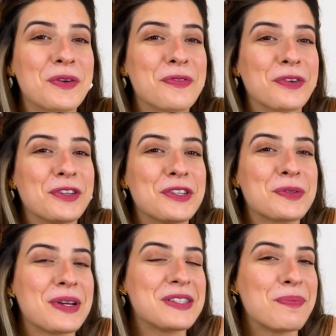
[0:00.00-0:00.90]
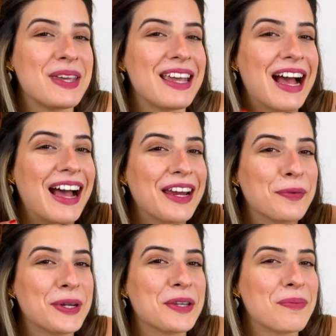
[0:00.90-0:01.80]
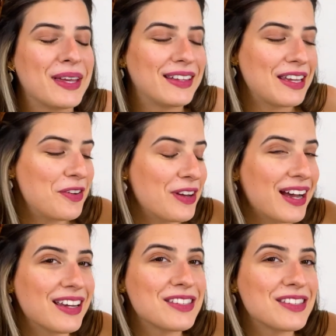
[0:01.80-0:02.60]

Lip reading: For this recipe, I recommend that you guys